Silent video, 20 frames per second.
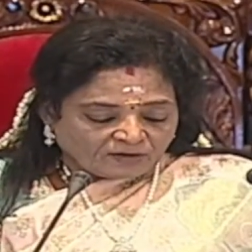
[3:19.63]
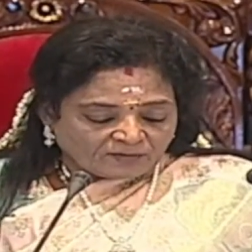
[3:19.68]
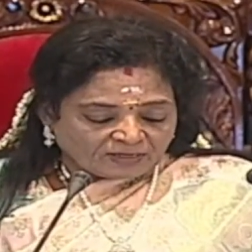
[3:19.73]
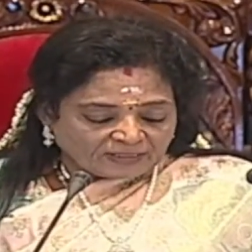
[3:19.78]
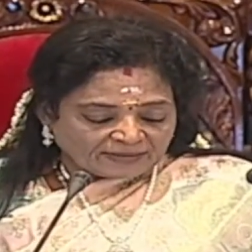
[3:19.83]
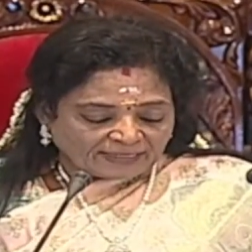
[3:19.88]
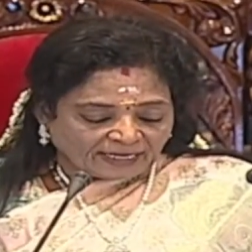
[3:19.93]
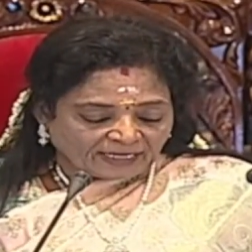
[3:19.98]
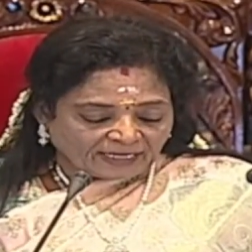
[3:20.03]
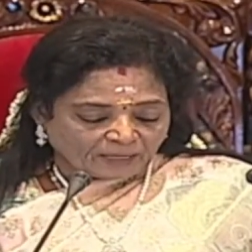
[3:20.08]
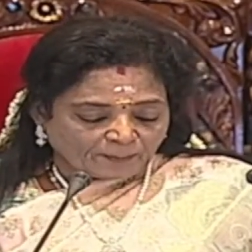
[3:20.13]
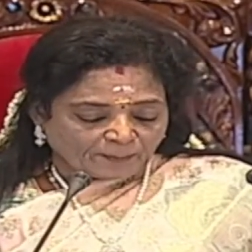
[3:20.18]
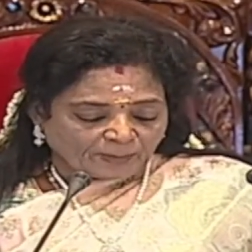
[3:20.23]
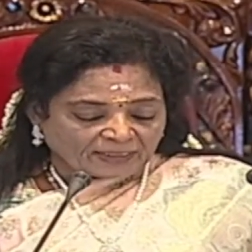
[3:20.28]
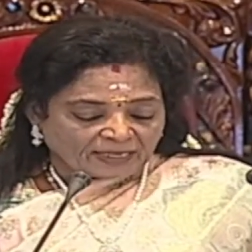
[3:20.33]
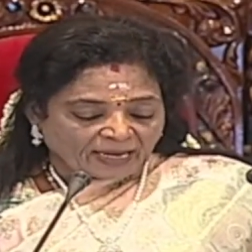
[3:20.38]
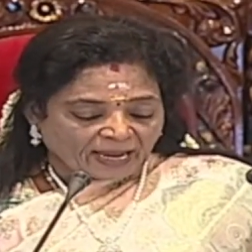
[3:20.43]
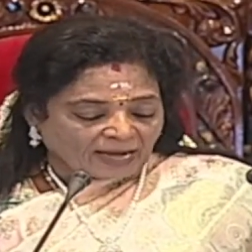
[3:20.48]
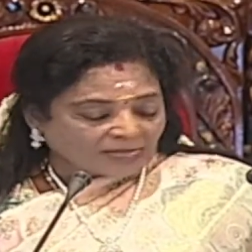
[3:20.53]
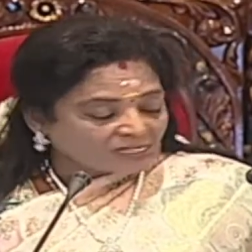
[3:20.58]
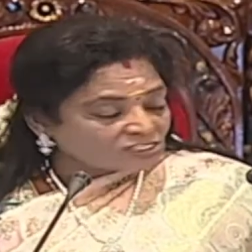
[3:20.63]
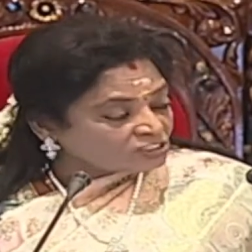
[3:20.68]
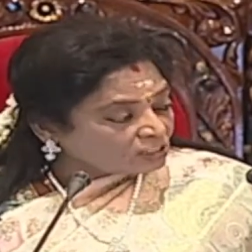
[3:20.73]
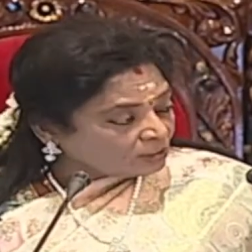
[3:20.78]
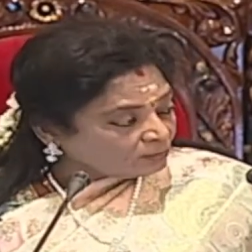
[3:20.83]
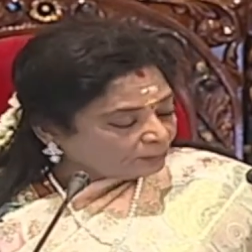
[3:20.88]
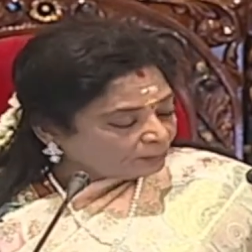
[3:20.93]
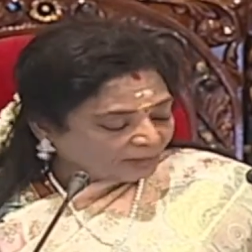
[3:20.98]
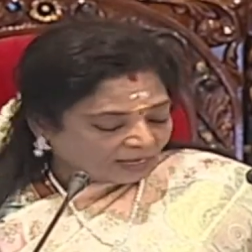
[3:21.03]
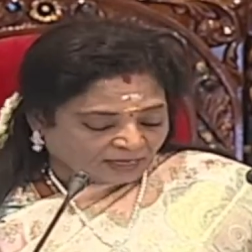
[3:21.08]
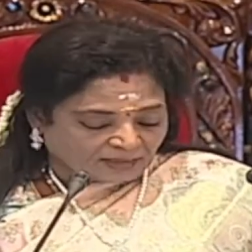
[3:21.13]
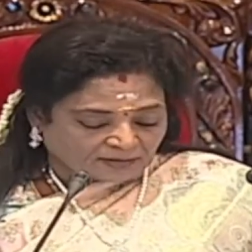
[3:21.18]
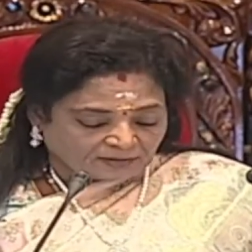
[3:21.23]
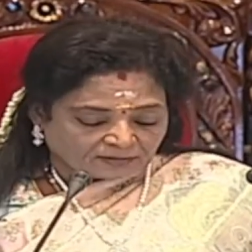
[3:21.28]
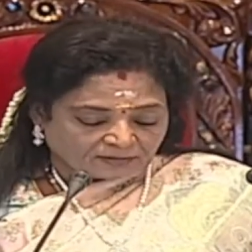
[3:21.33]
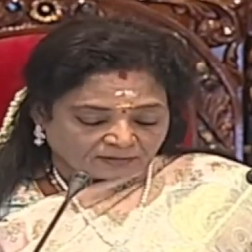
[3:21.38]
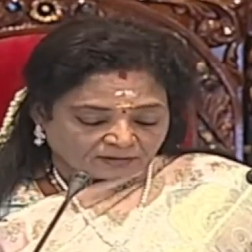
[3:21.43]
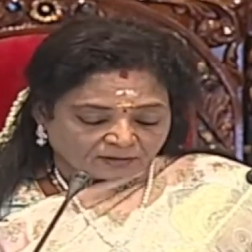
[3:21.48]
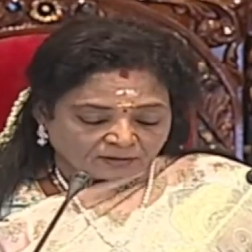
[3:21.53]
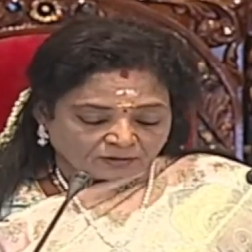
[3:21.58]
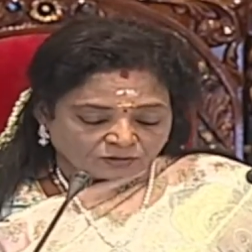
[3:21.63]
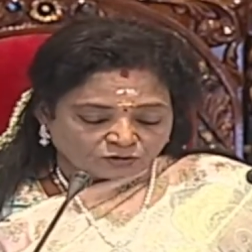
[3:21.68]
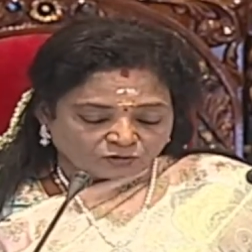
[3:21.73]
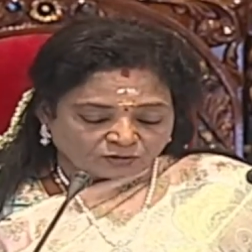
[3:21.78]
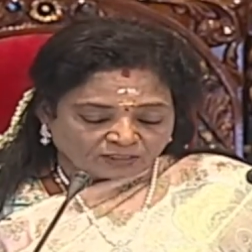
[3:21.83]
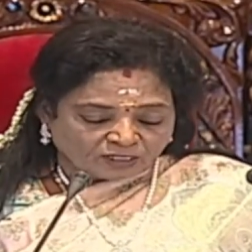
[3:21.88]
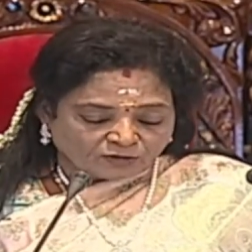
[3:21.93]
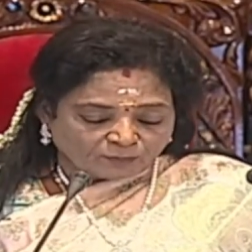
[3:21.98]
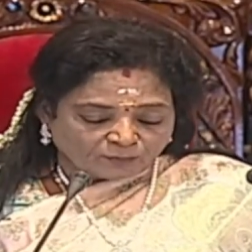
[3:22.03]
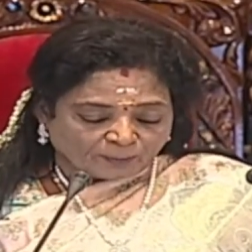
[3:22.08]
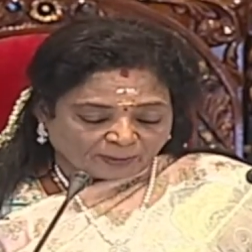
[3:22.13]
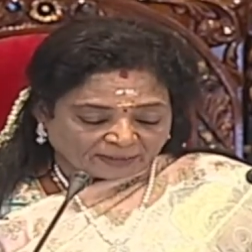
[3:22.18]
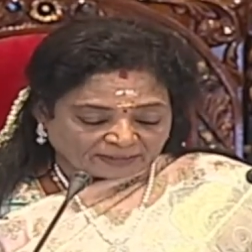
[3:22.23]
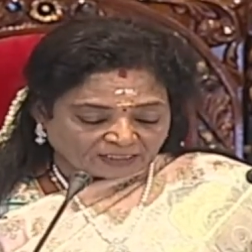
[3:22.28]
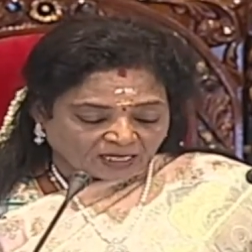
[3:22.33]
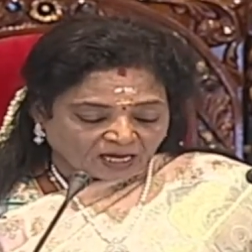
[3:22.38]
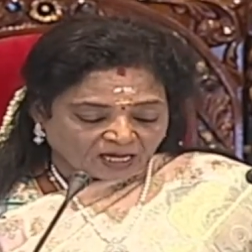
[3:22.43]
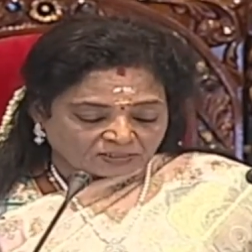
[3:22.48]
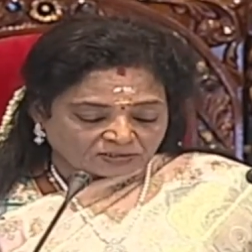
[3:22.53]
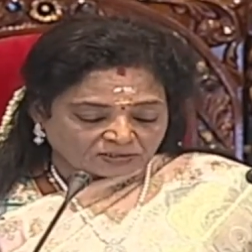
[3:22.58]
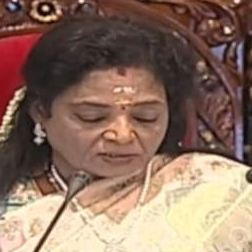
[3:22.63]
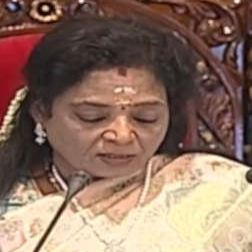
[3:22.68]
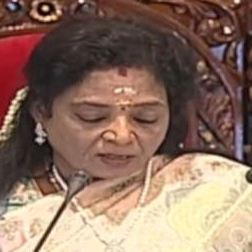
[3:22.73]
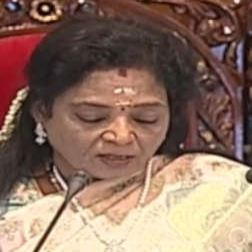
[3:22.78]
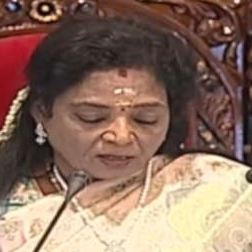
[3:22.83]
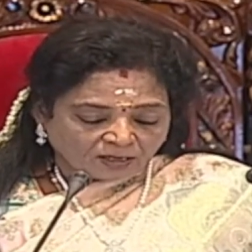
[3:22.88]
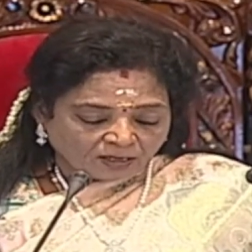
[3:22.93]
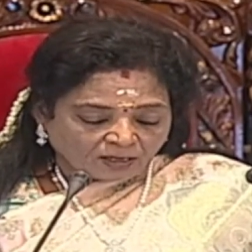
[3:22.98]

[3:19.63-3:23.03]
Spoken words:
we will take up an action plan to give pattas